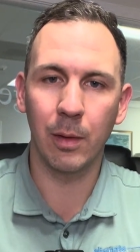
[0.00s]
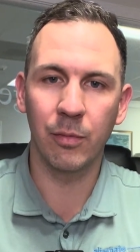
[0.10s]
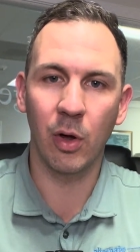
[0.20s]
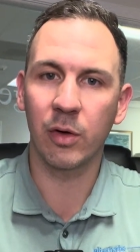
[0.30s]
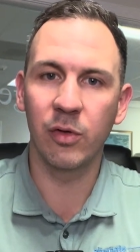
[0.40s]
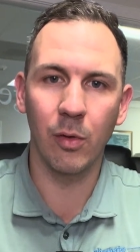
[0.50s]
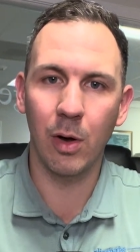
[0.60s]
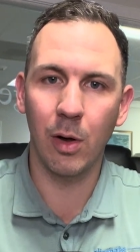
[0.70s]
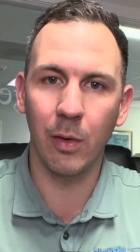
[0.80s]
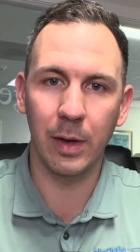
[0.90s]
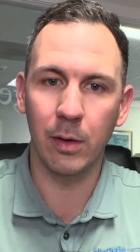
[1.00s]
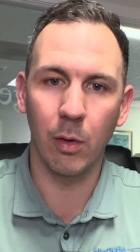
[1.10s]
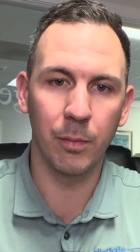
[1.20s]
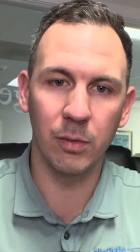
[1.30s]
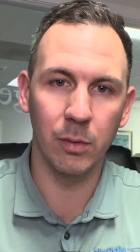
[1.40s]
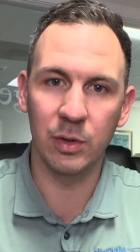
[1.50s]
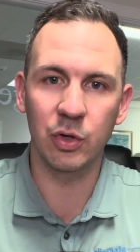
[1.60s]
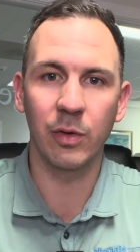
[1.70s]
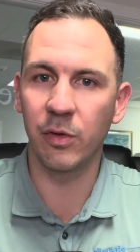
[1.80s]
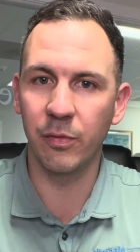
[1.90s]
talk to you all and hope you
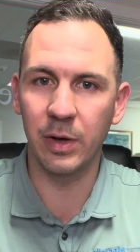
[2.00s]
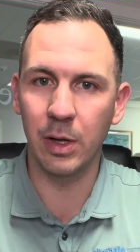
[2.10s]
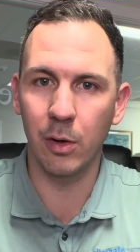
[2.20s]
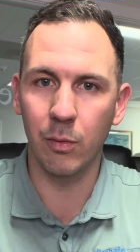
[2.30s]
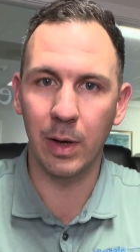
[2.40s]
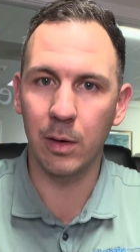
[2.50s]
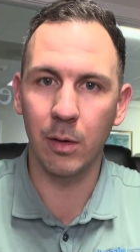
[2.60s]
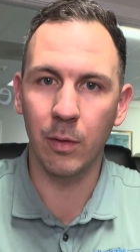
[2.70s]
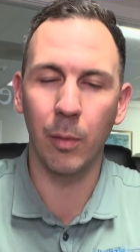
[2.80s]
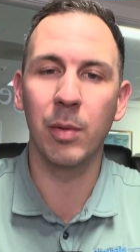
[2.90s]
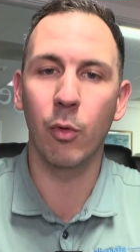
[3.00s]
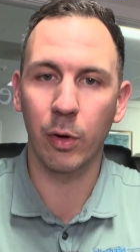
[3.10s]
enjoyed this video, and there'll be more to